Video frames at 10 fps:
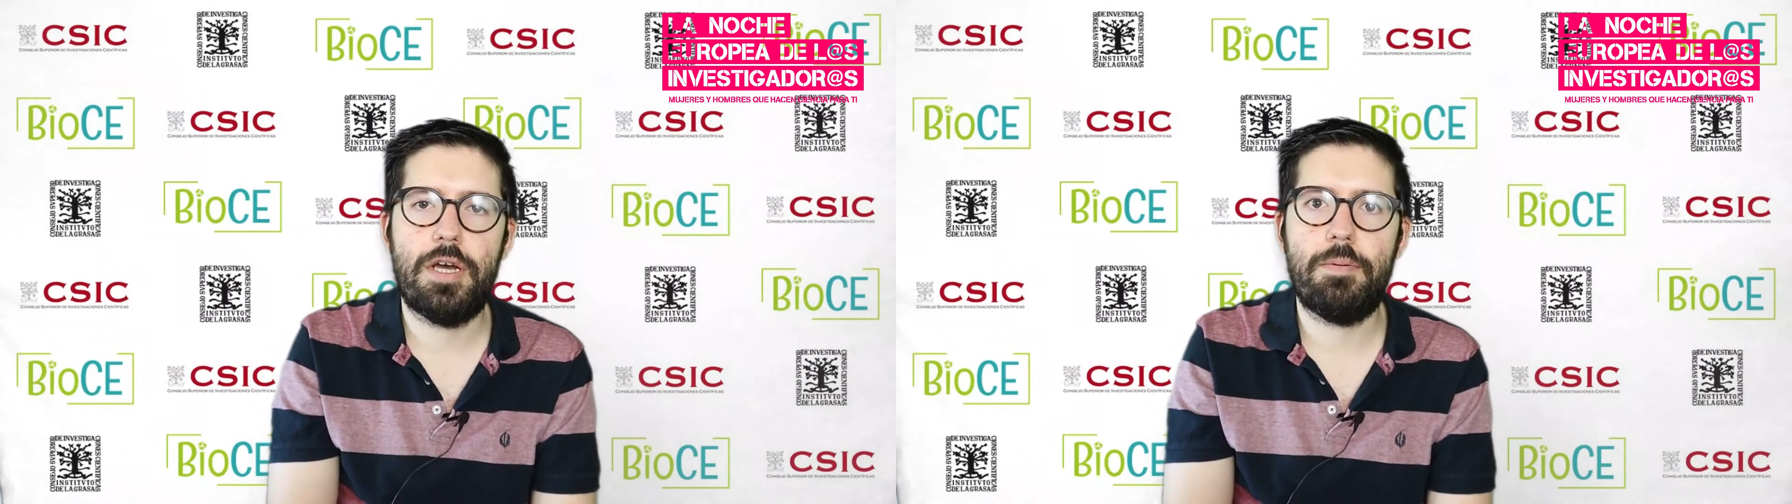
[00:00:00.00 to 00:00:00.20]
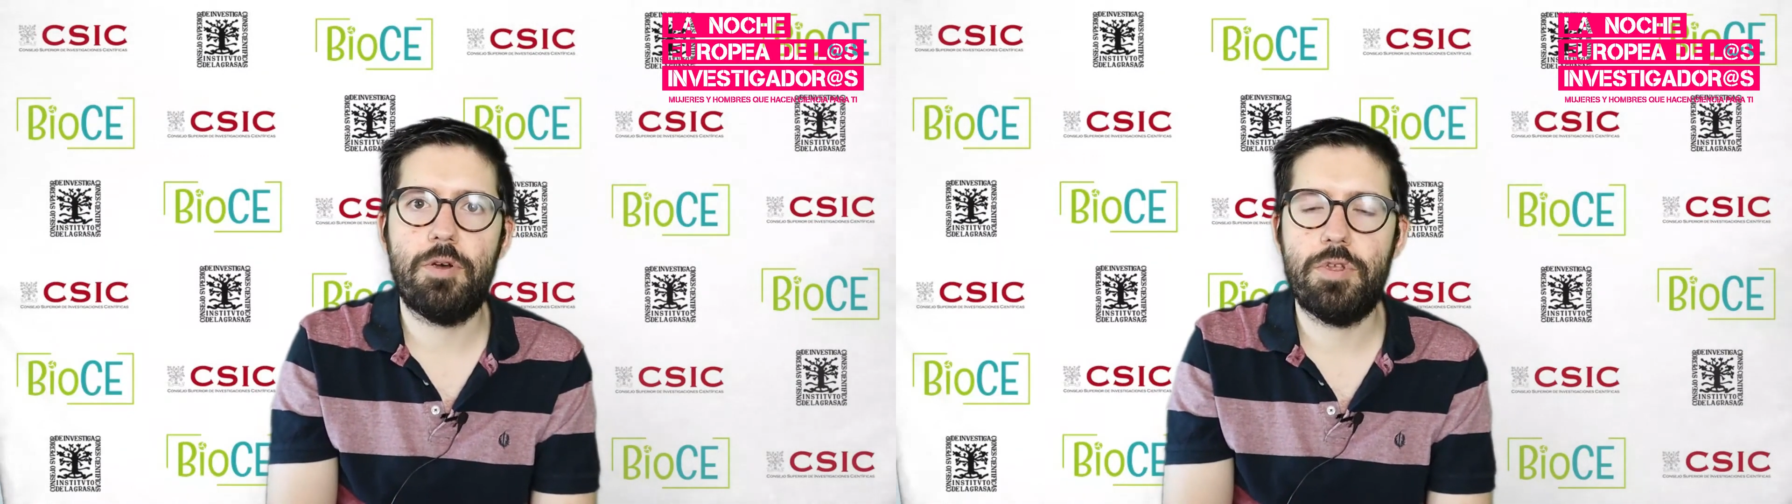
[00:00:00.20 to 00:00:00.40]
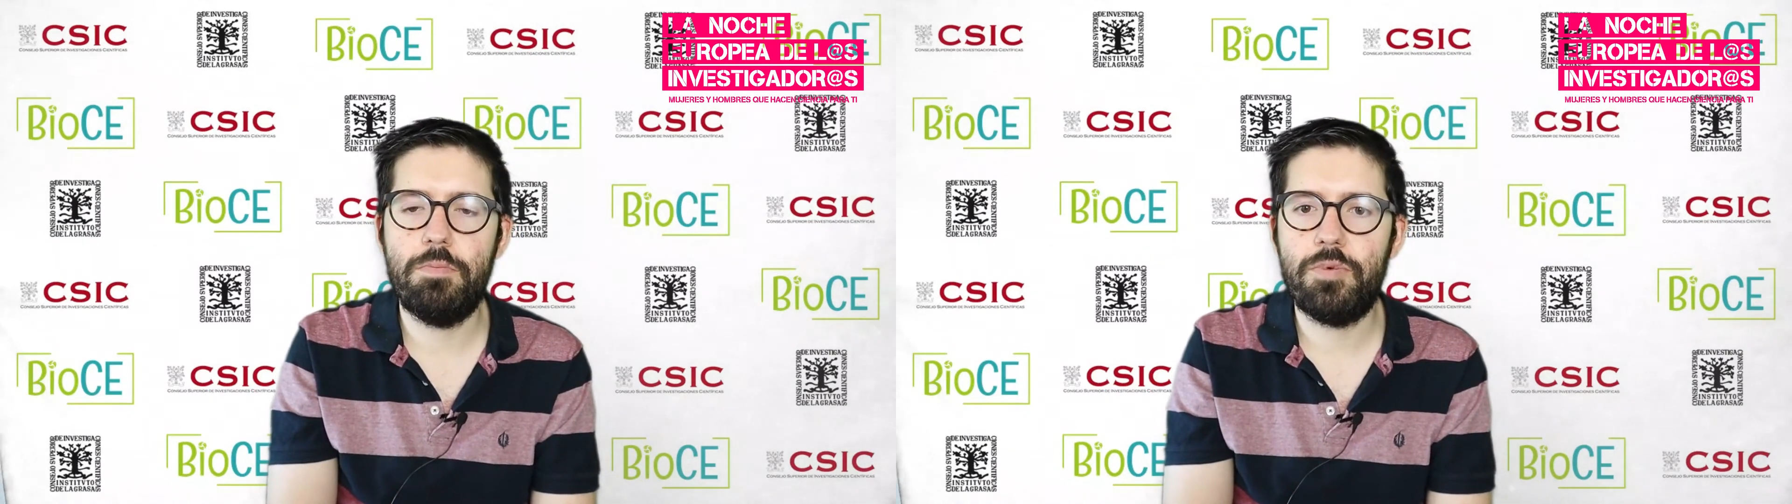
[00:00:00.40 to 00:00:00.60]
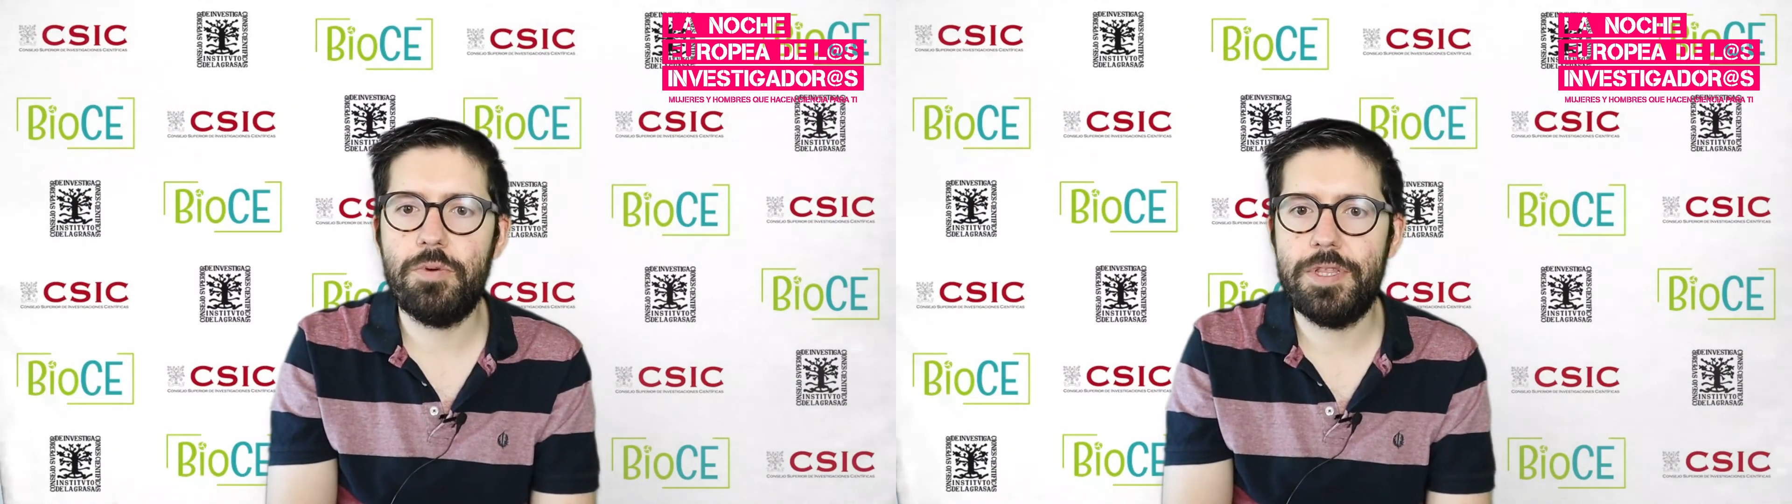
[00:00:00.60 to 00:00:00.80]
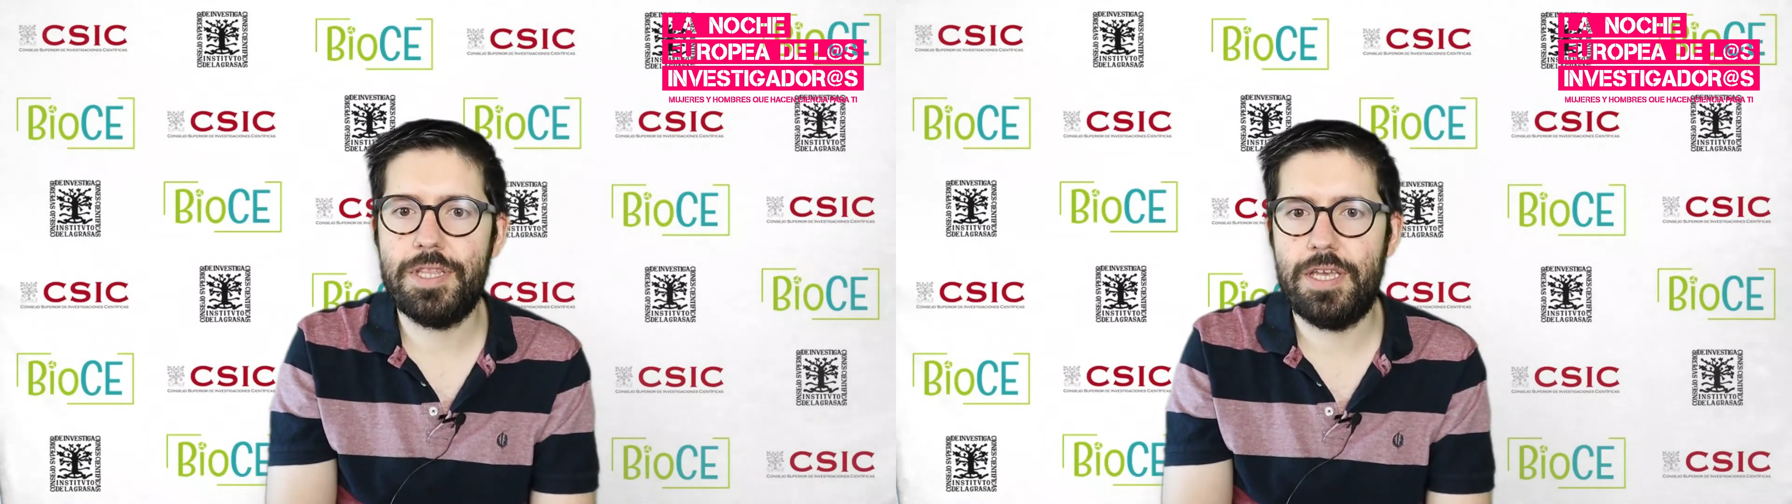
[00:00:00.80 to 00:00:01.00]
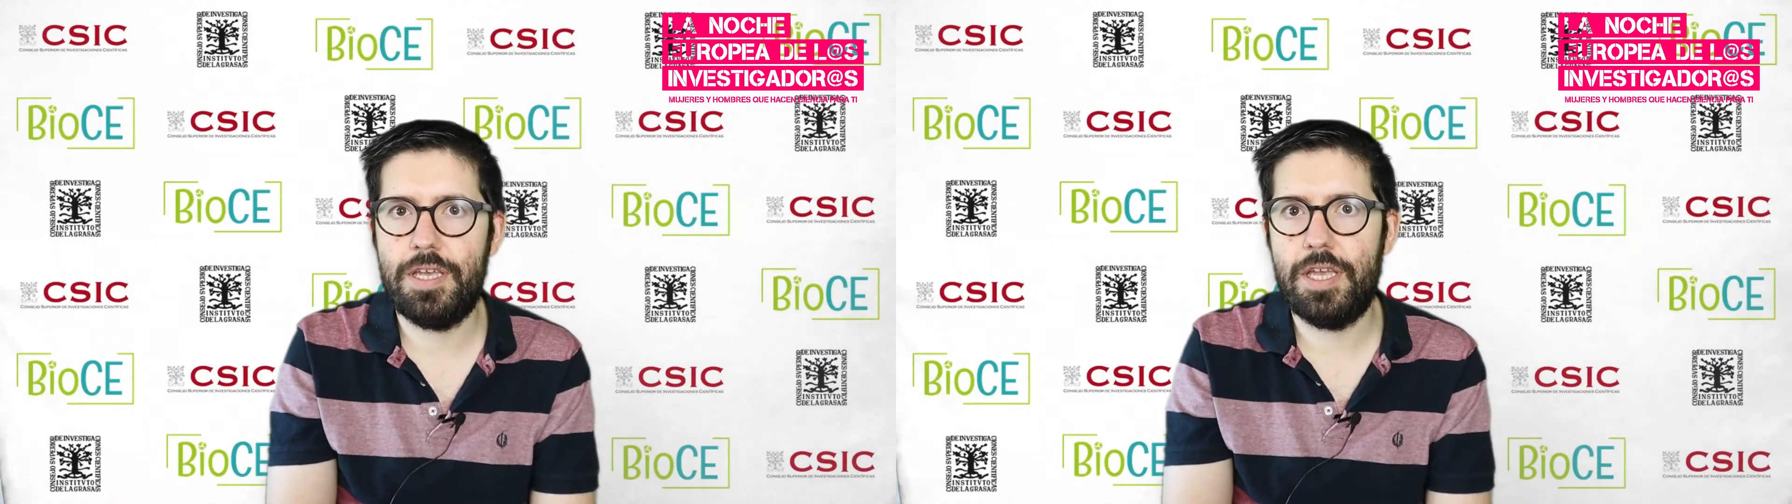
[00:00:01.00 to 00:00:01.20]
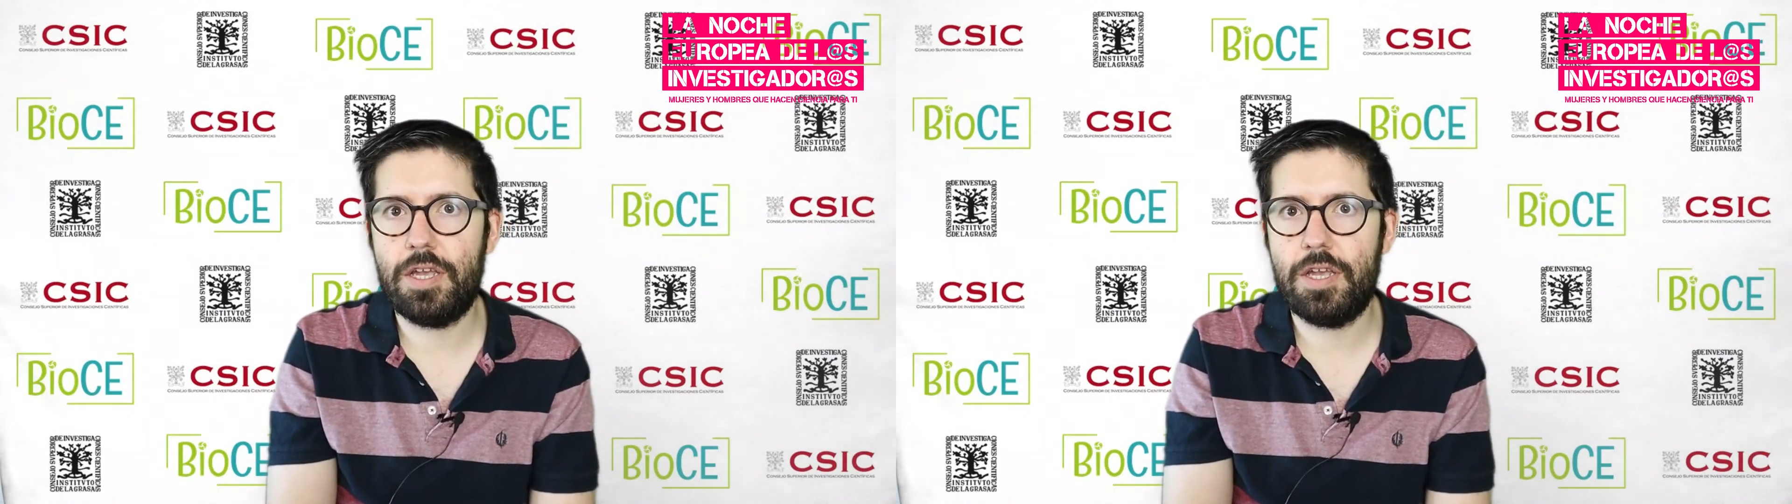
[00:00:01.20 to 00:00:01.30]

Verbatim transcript: about improving the